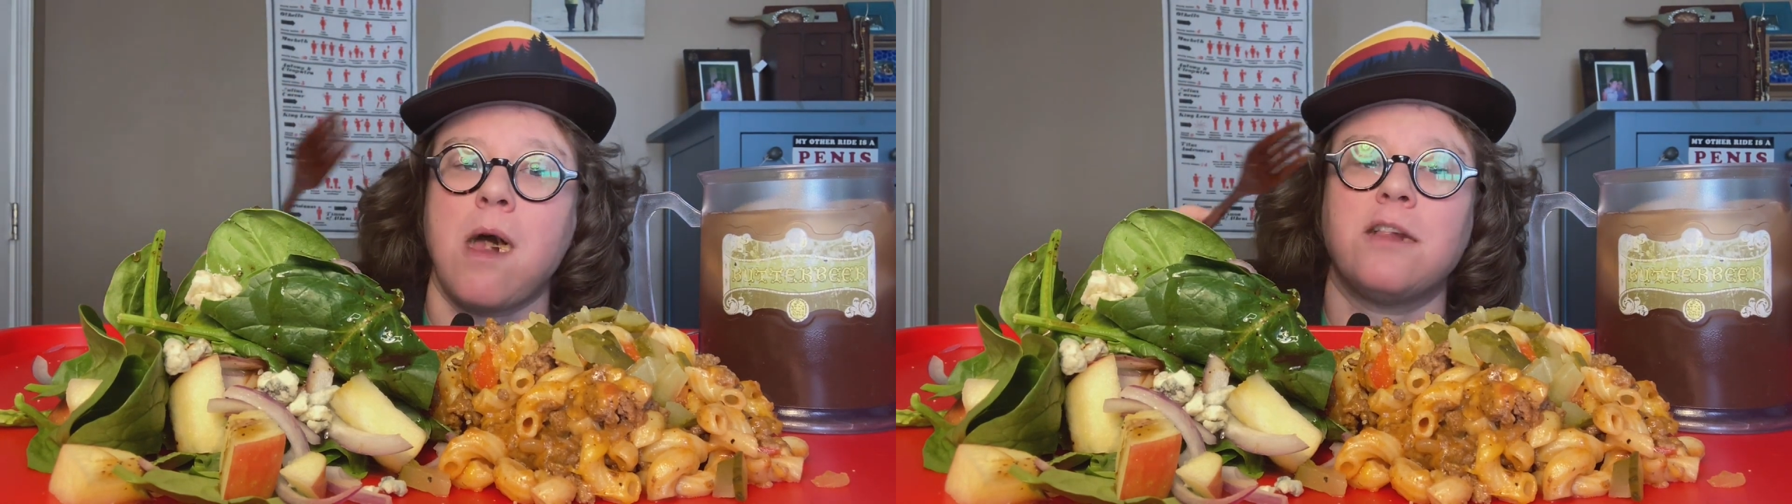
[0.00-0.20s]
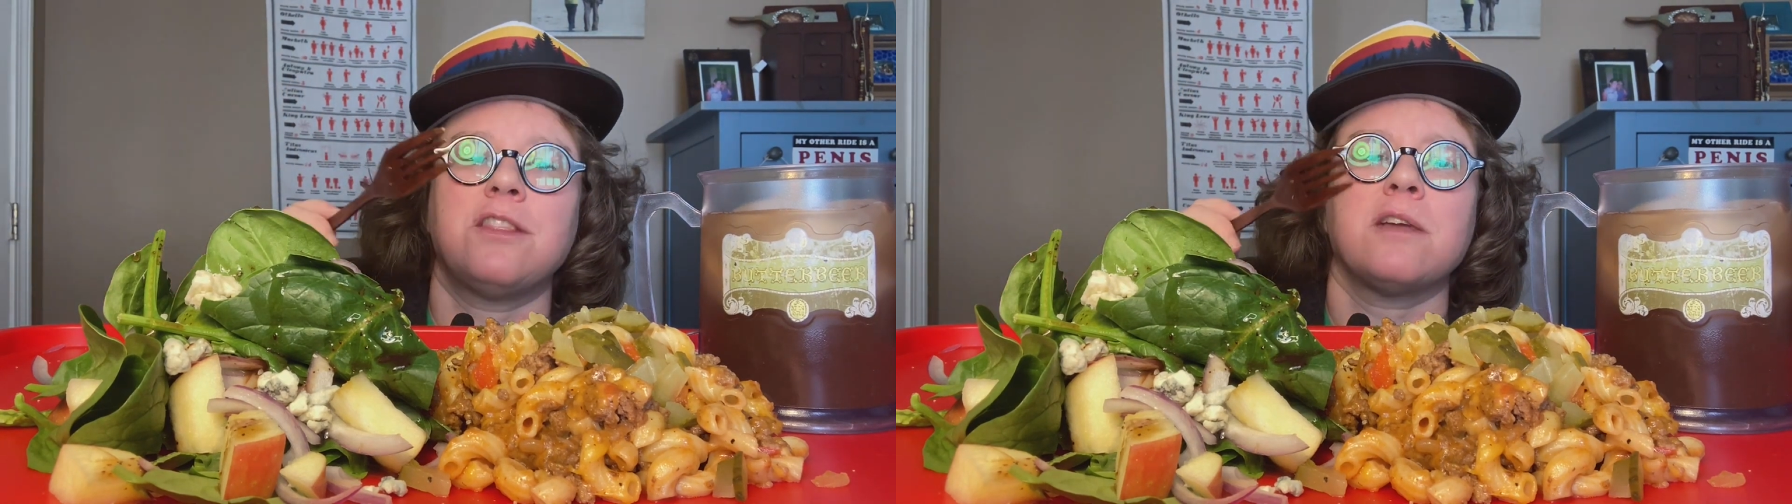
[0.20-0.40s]

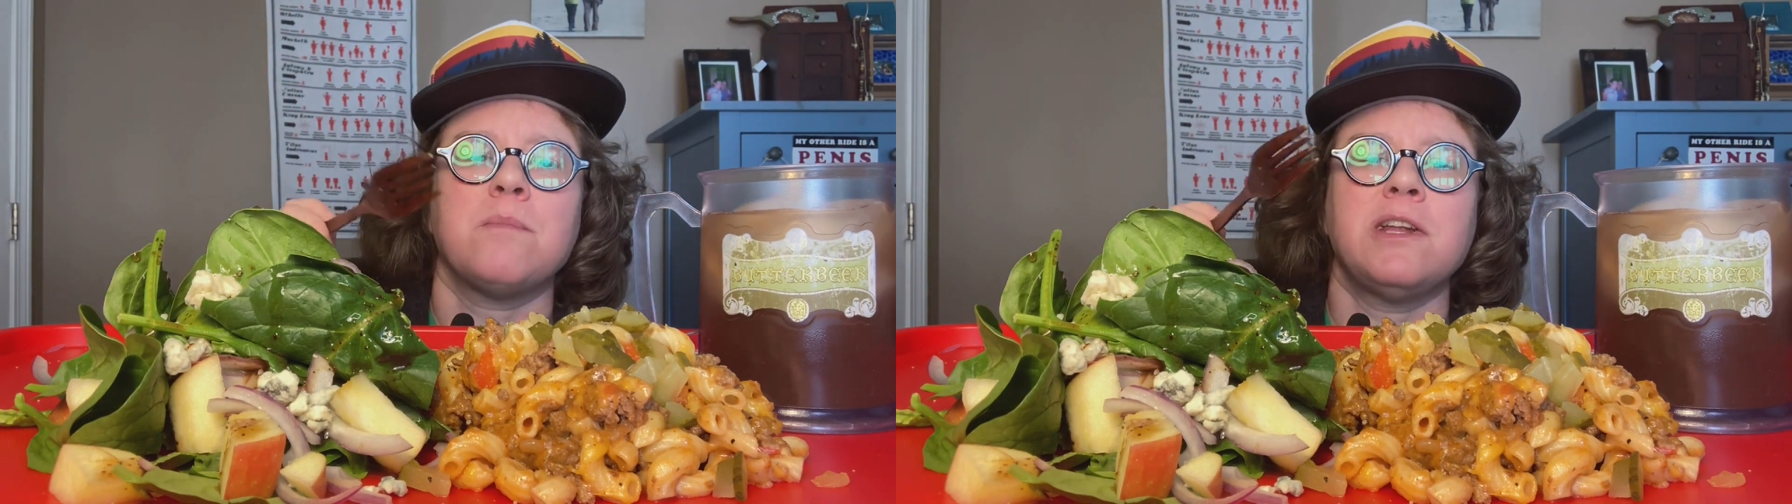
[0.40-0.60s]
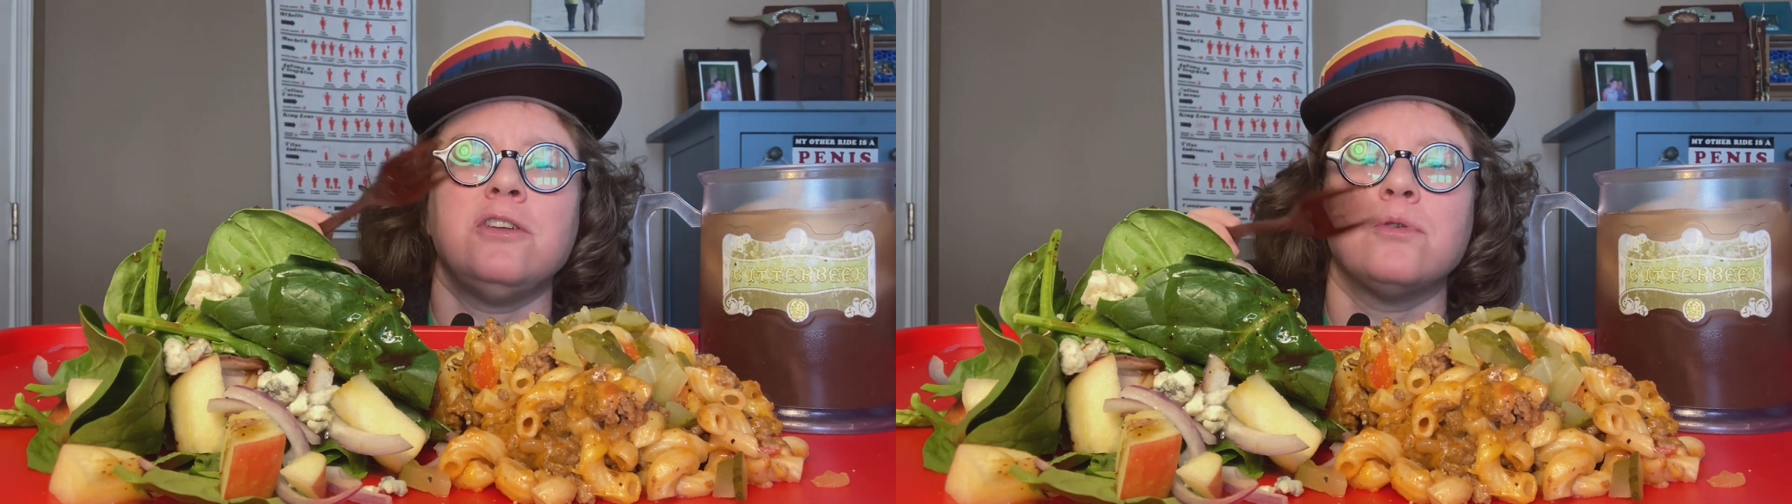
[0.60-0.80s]
I think
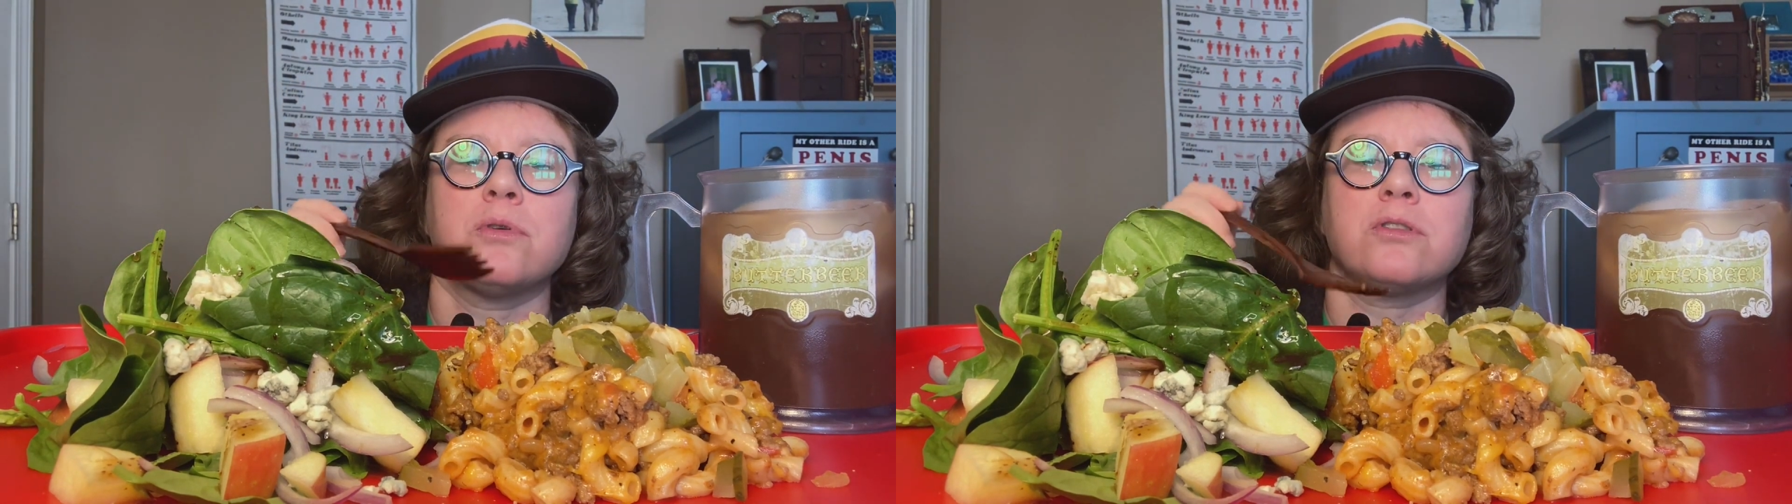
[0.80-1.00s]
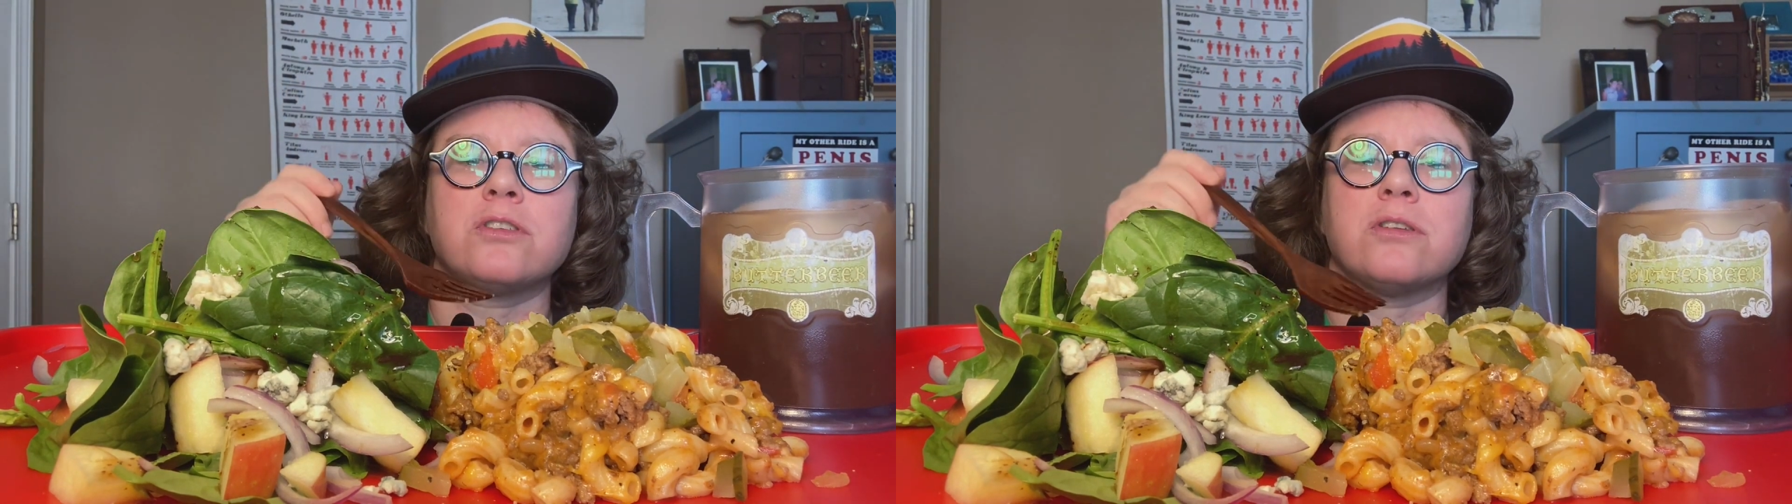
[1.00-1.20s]
my
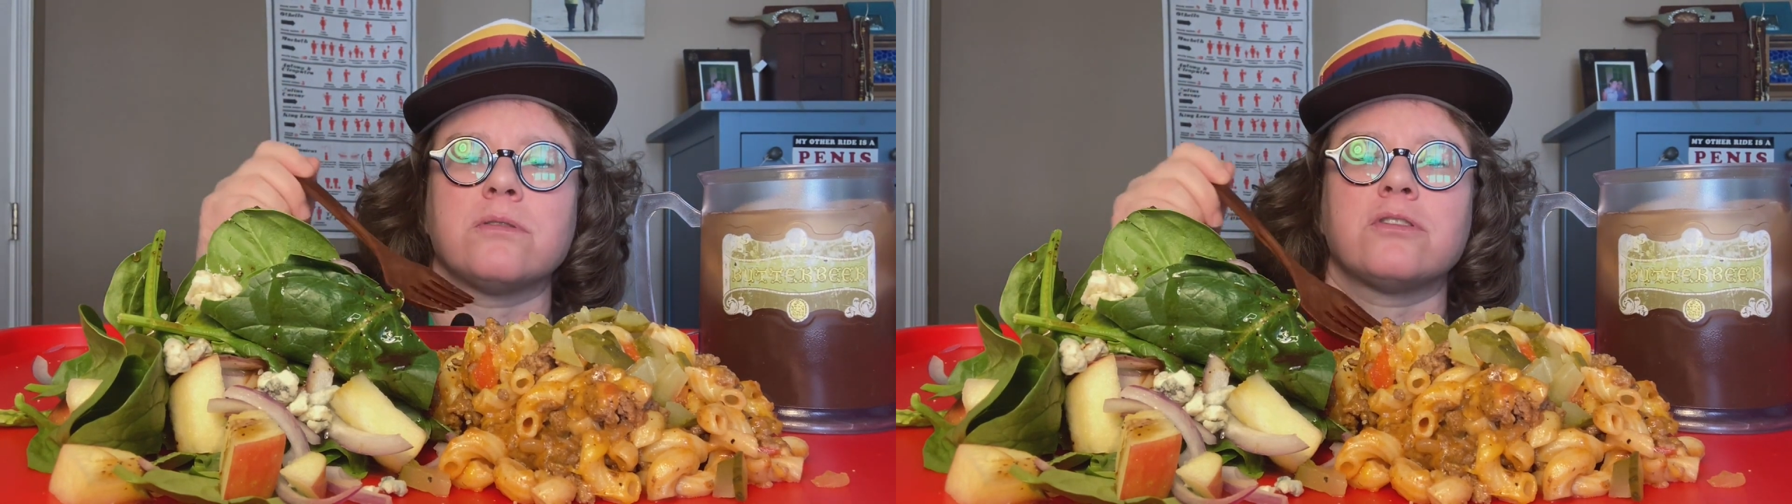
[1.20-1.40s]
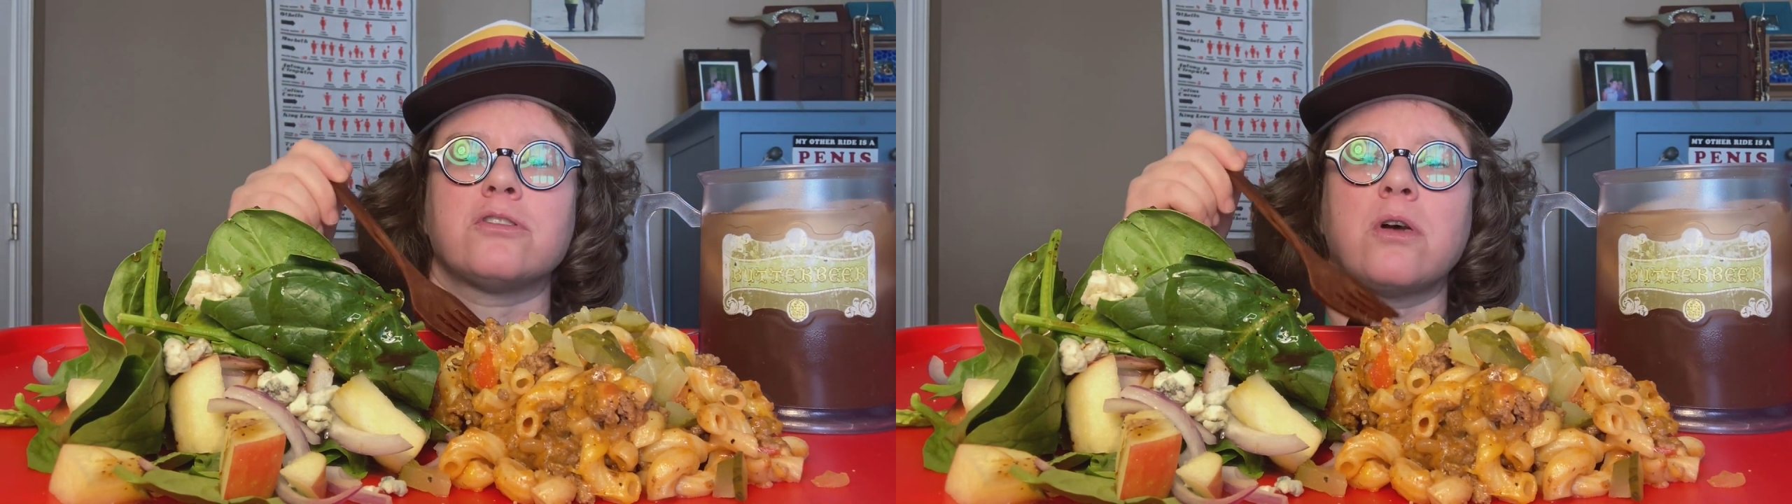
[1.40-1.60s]
noodle
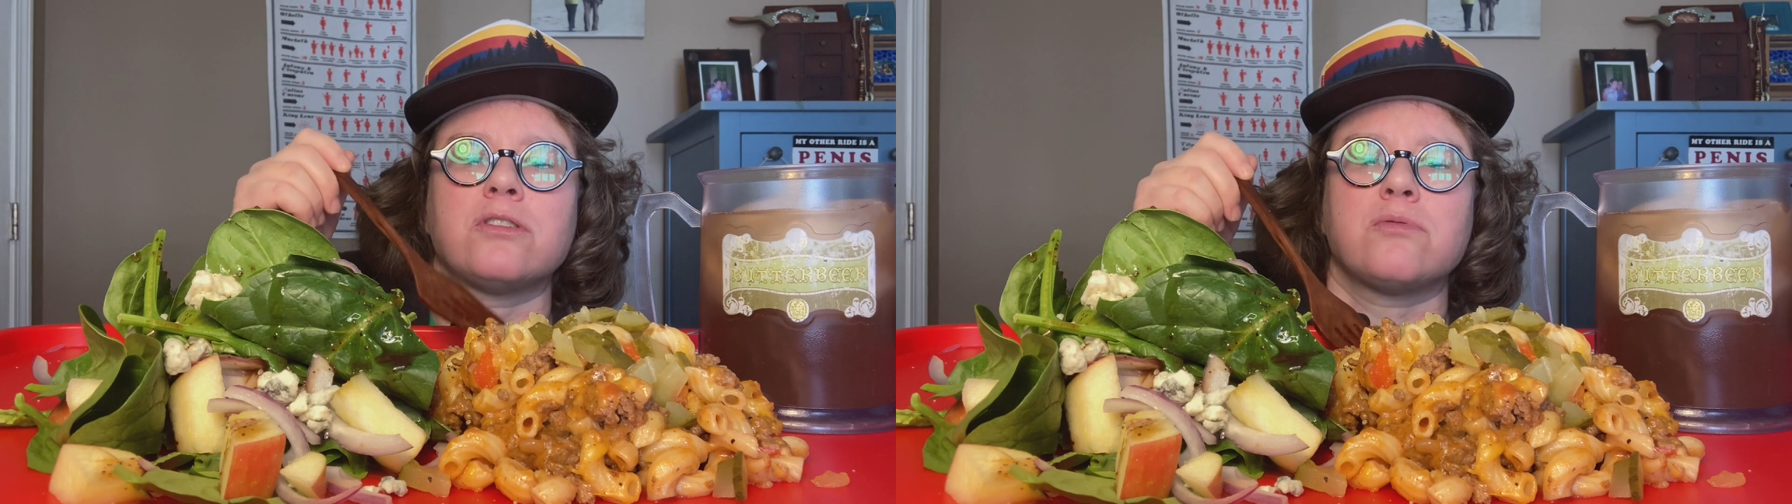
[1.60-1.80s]
to sauce